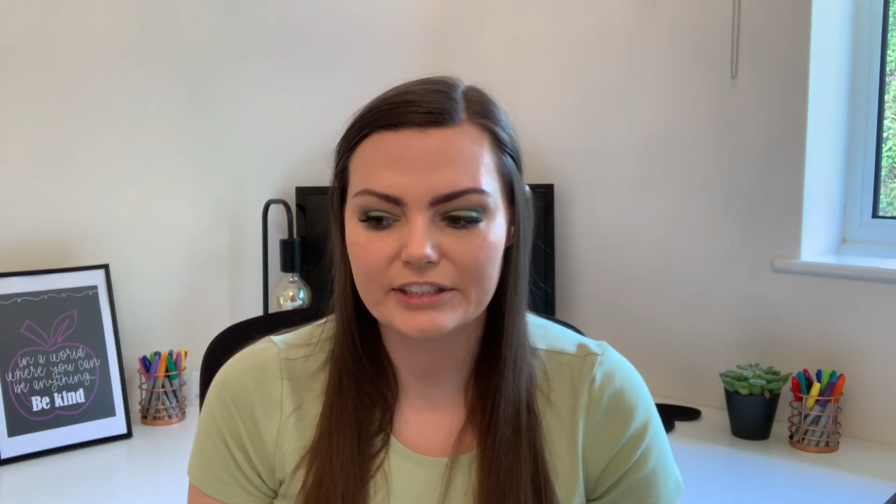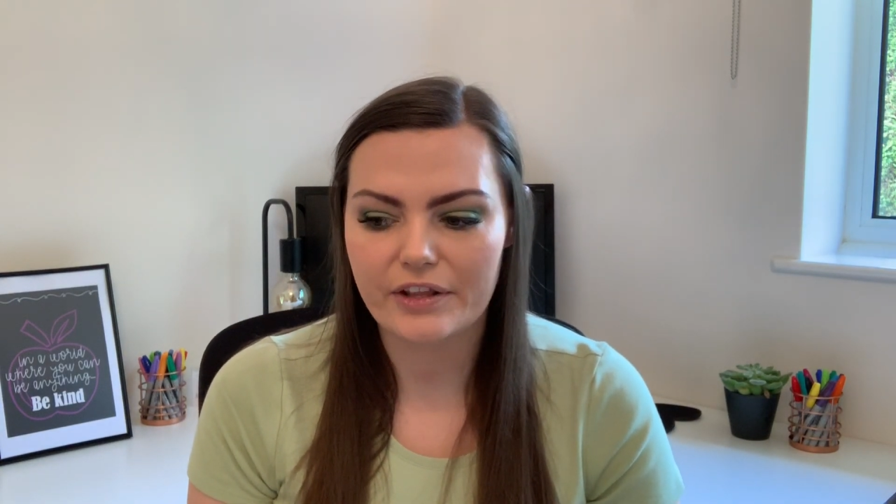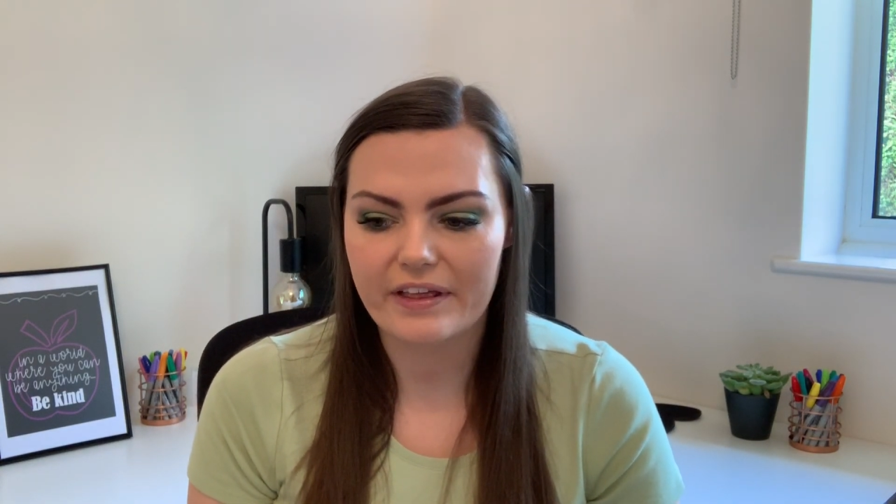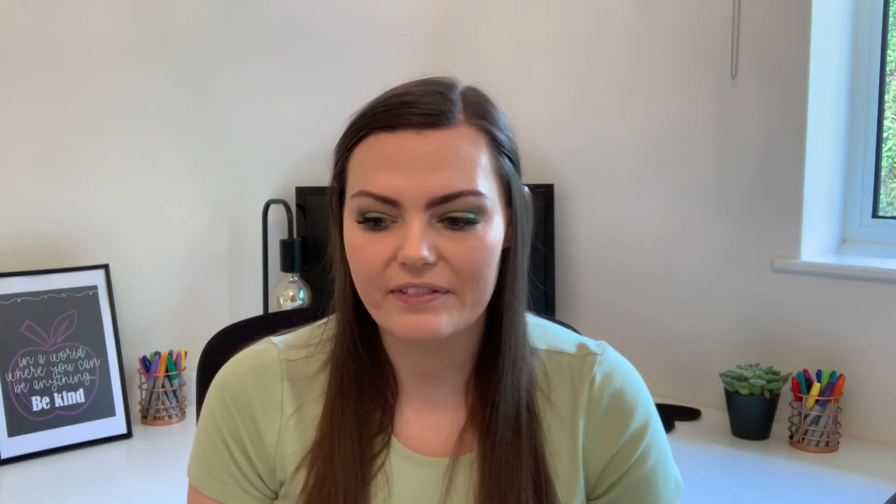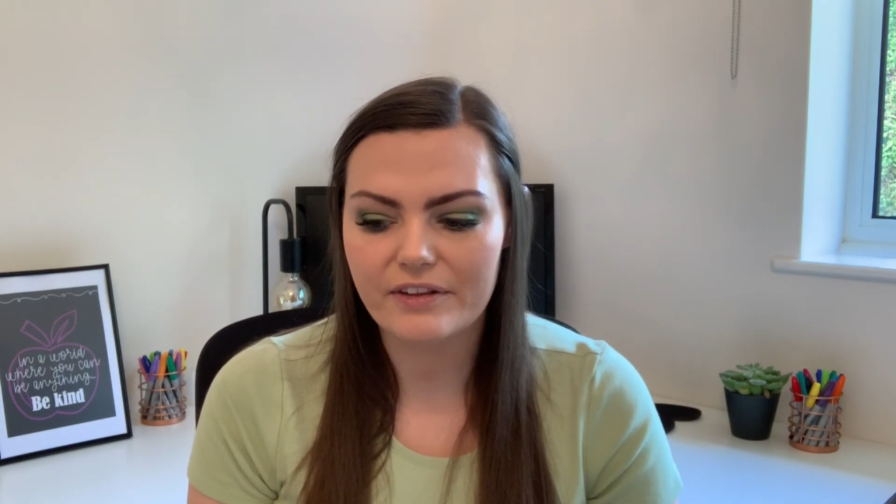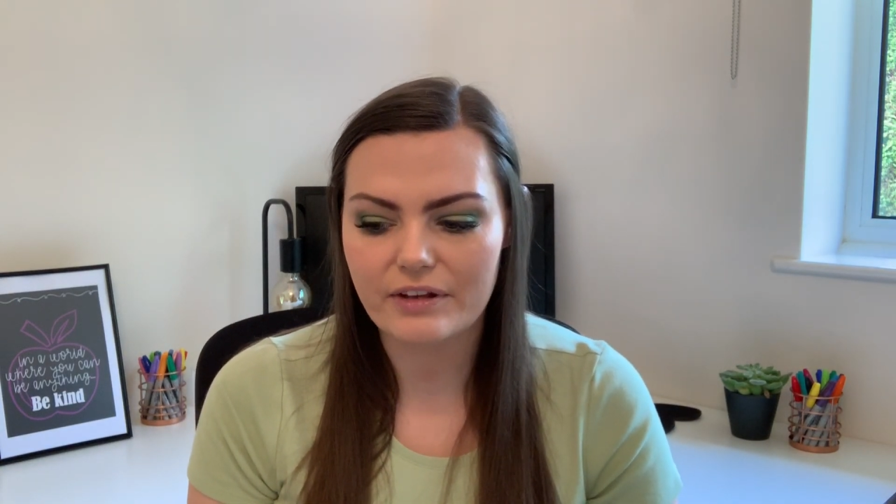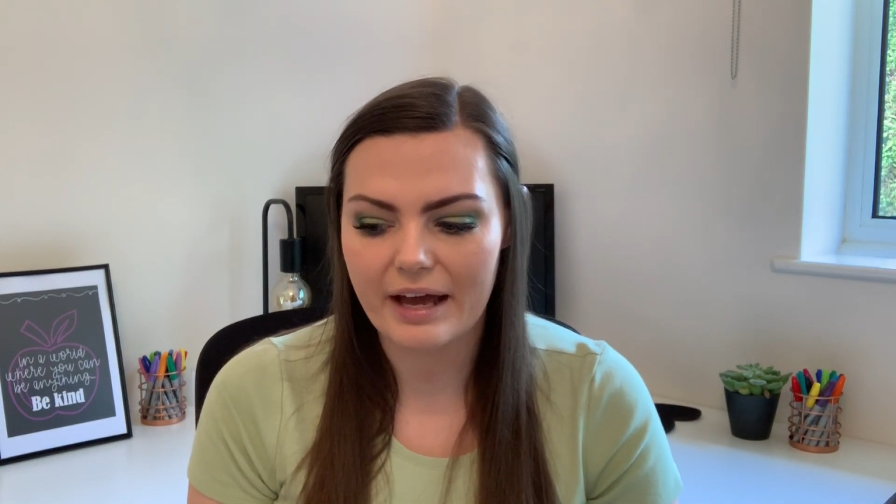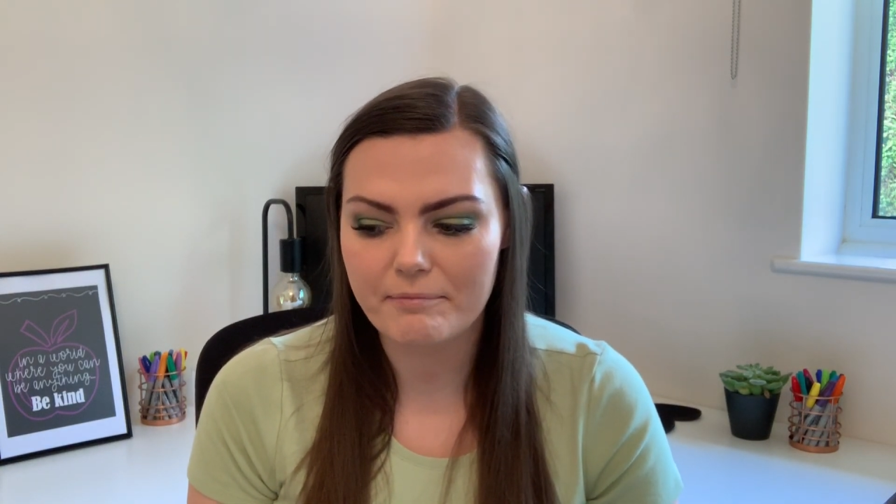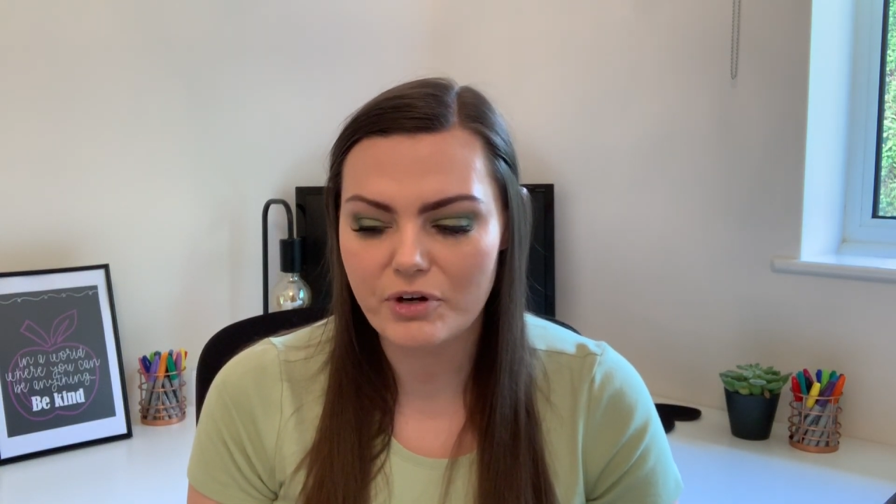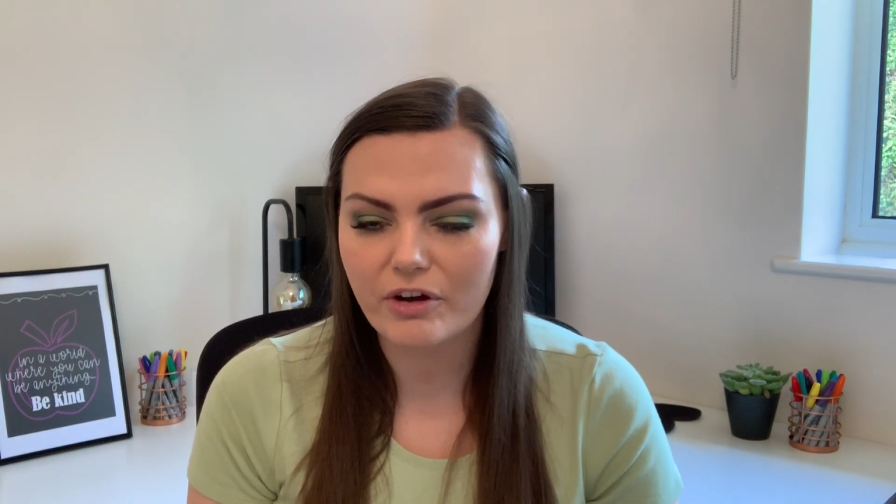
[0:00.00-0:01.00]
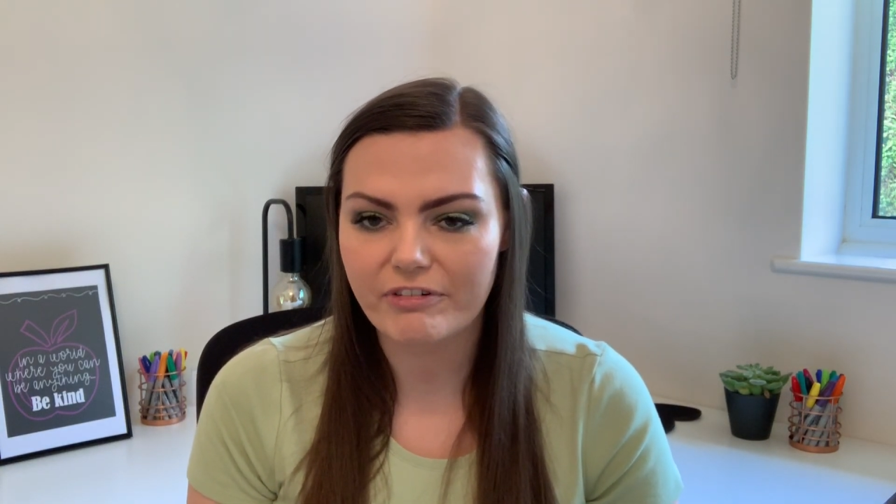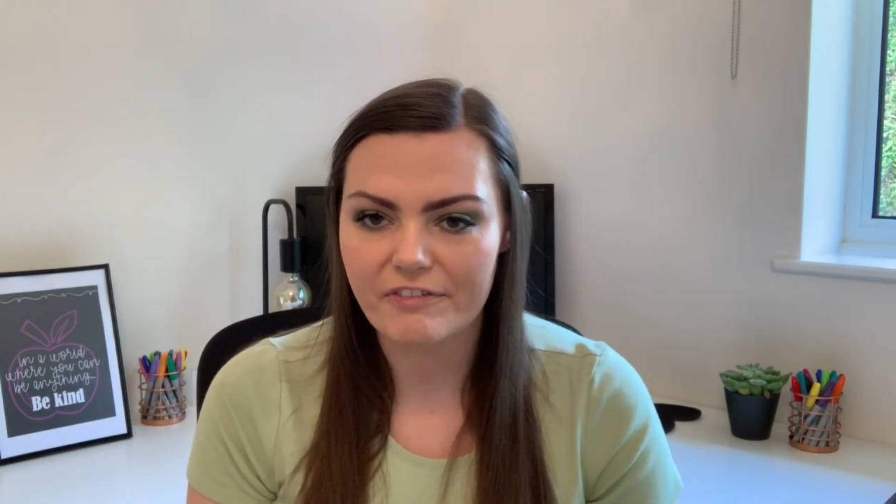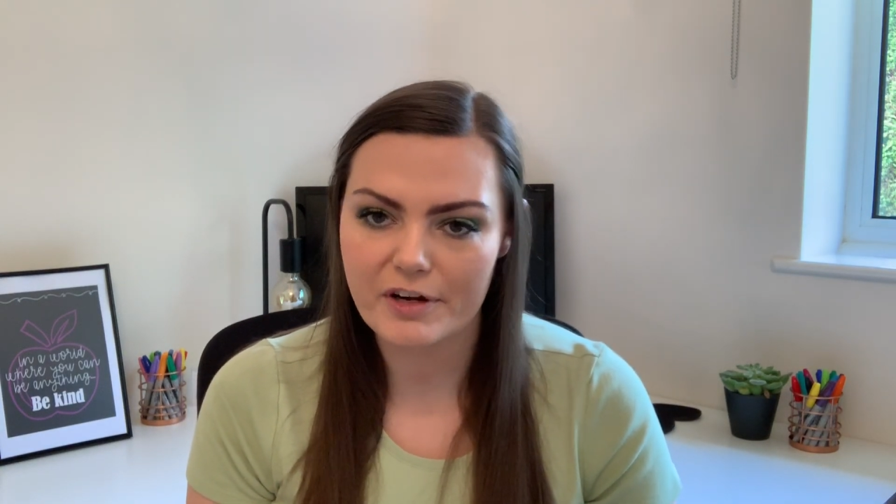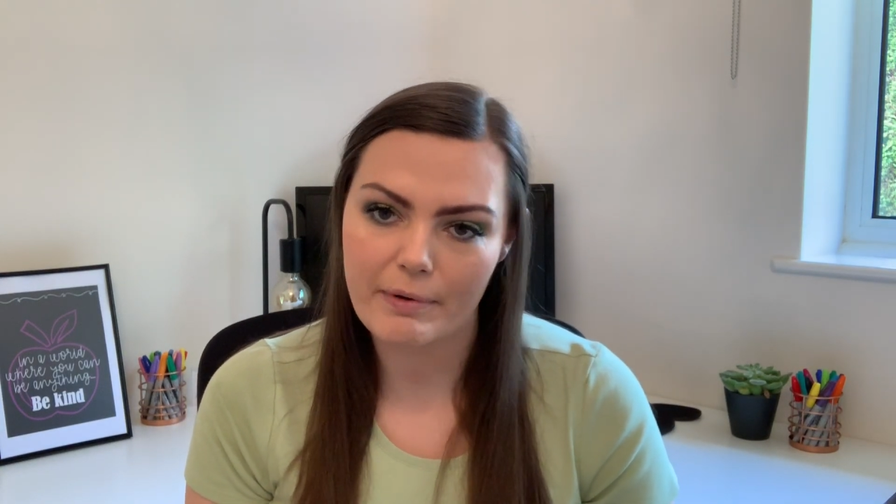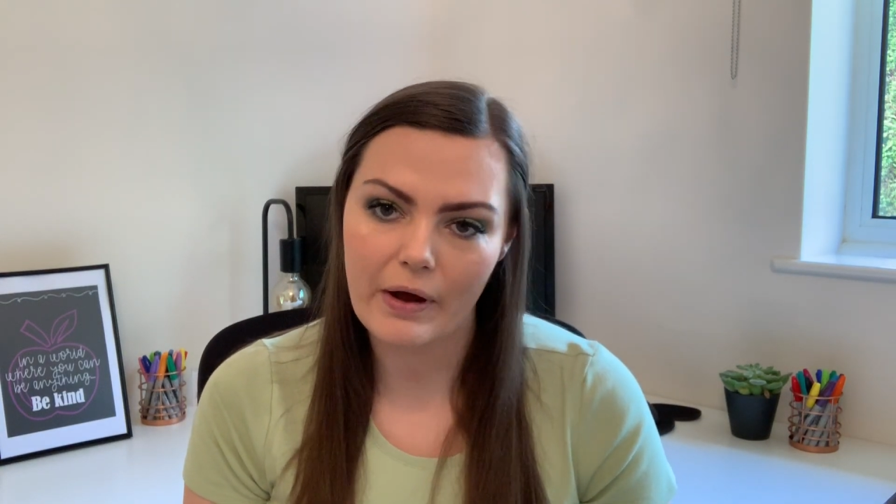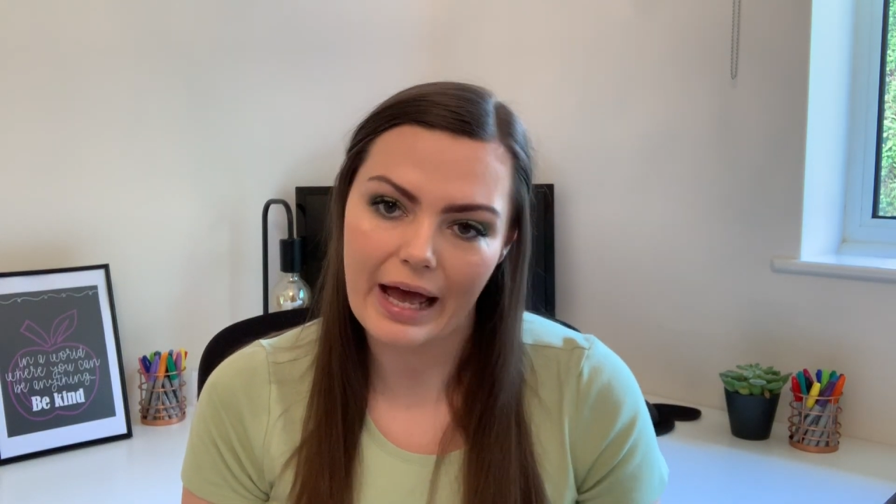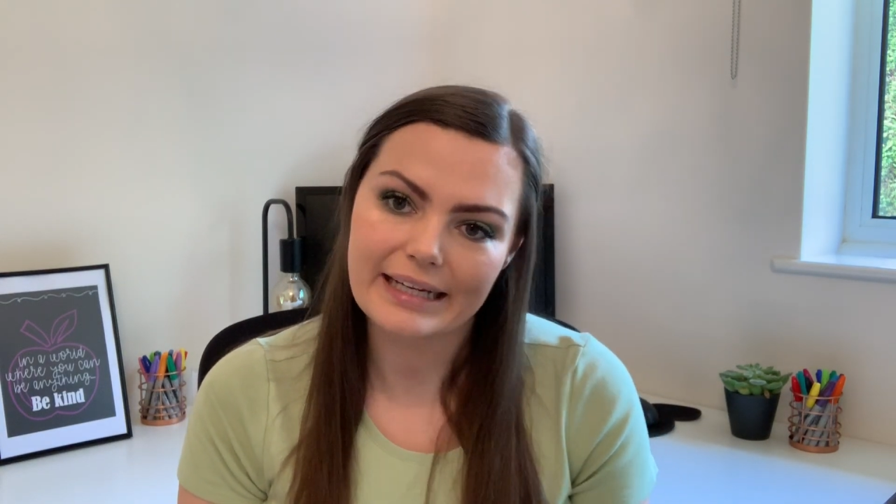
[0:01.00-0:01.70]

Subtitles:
So then I'm not faffing about